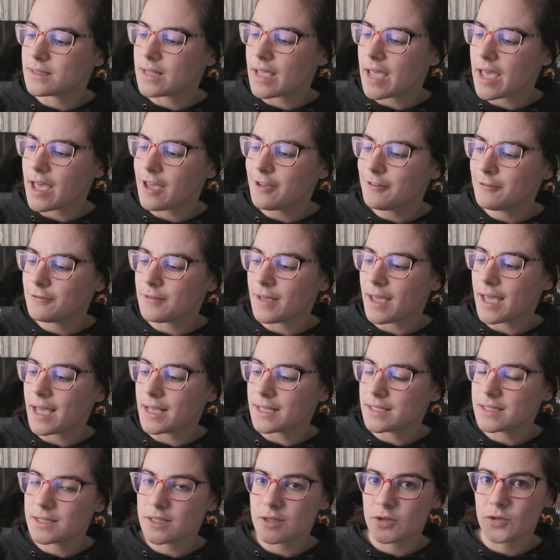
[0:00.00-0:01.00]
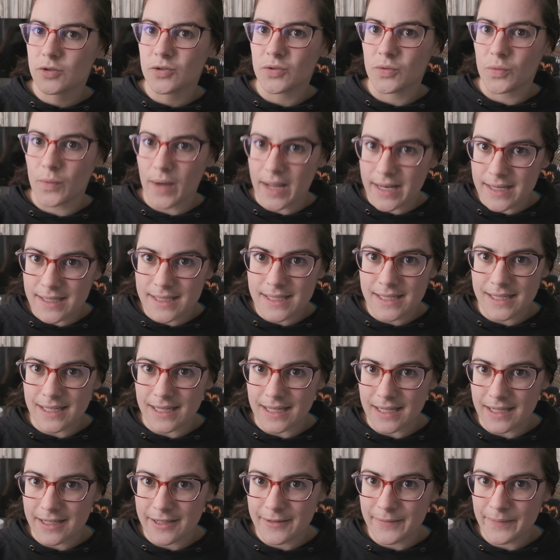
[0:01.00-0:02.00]

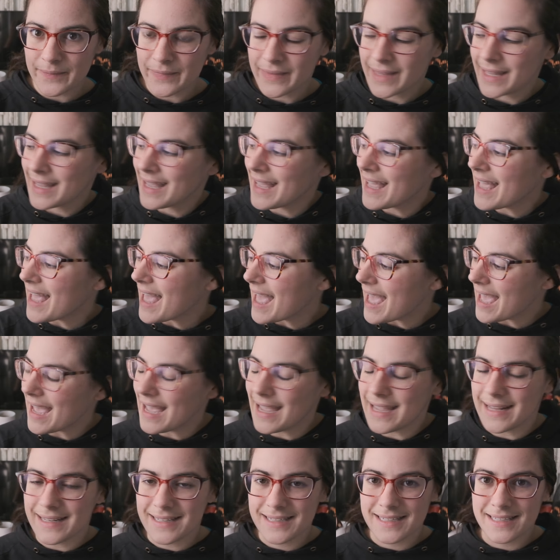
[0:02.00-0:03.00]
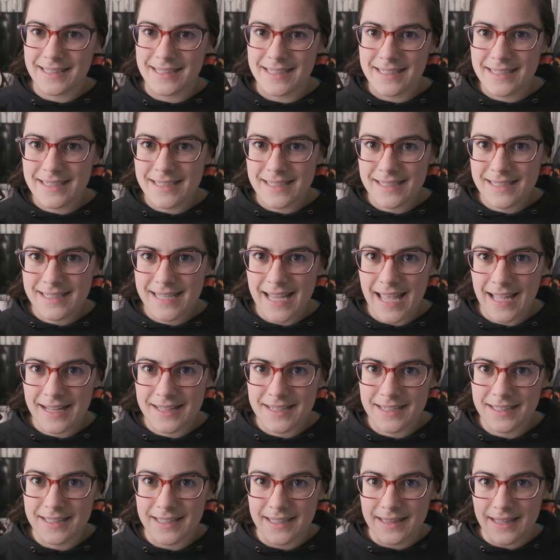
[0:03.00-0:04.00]
FS20. And this is
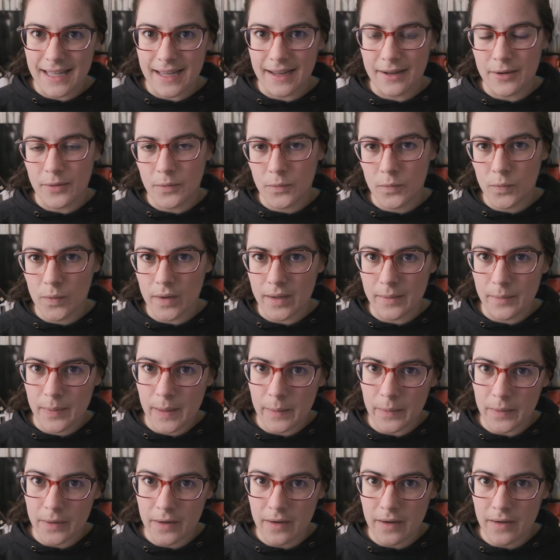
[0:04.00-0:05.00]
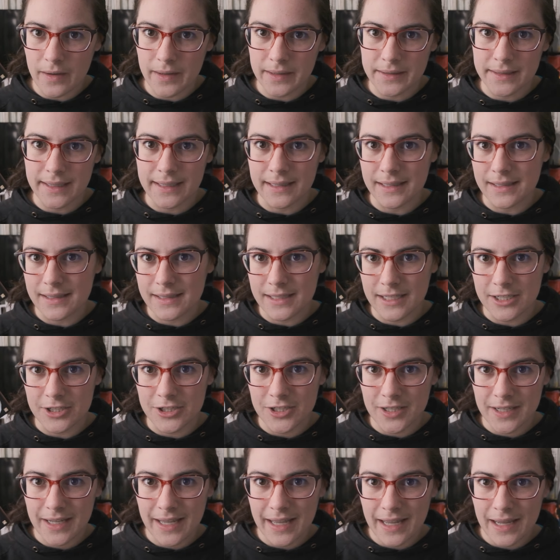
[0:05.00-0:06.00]
technically like what people are calling like a
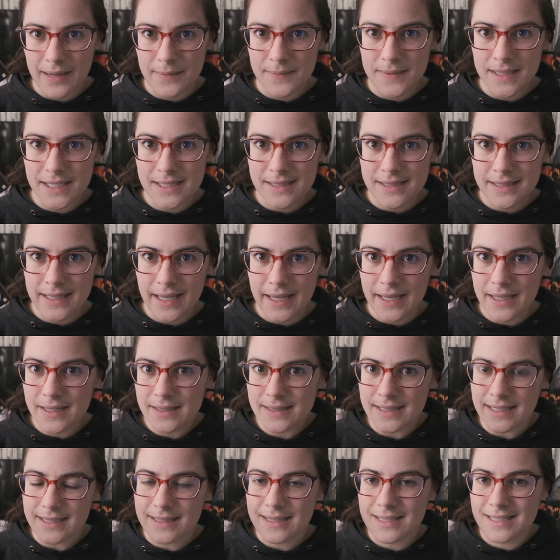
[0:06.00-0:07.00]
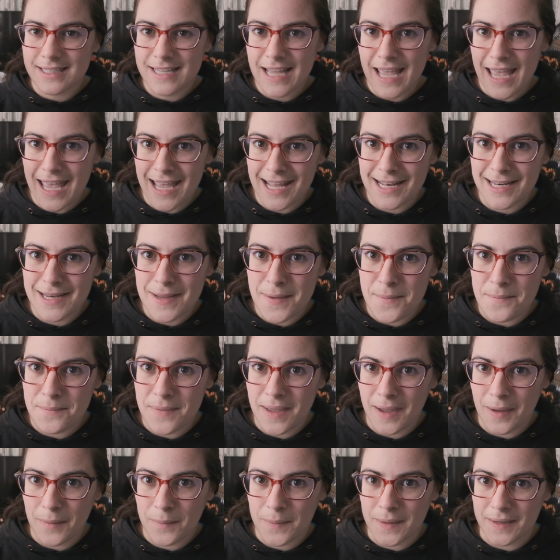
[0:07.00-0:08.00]
digicam these days. It's 10
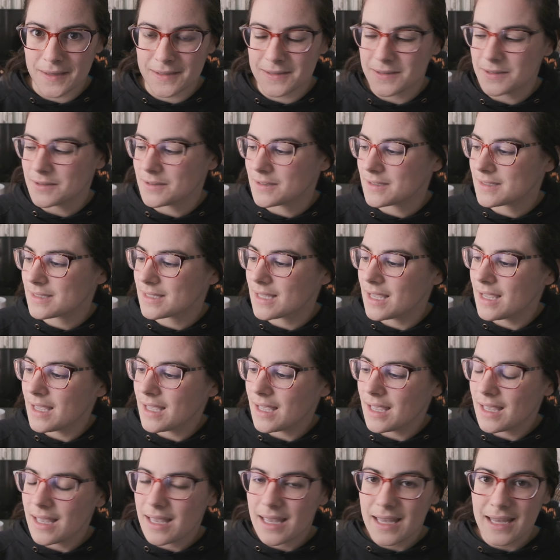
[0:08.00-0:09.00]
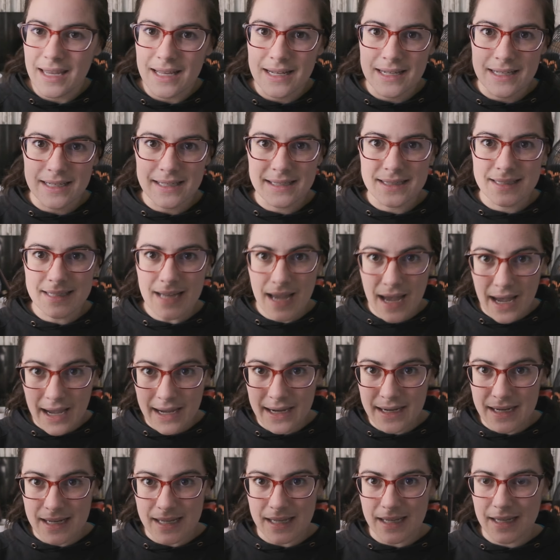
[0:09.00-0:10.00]
megapixels. It is
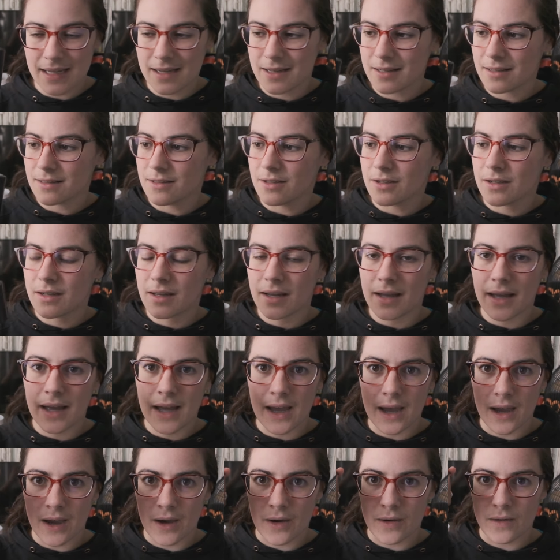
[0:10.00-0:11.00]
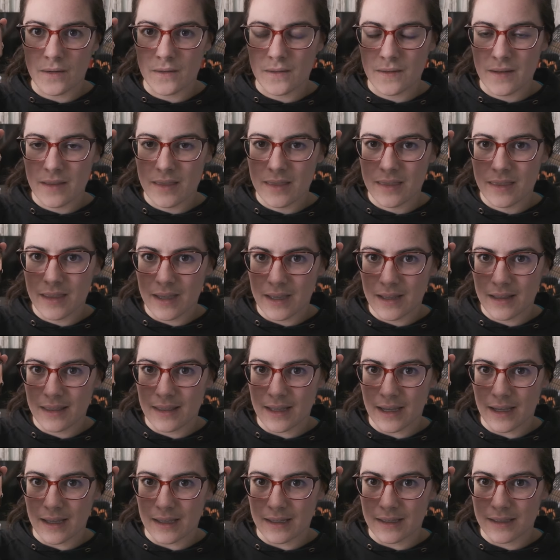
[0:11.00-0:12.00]
tiny. Look how thin
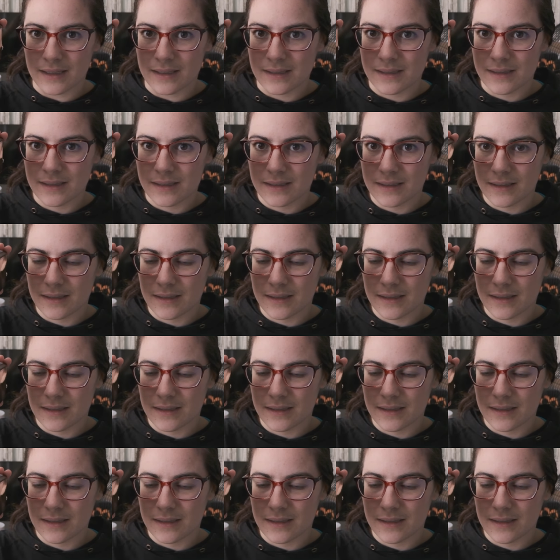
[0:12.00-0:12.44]
that is.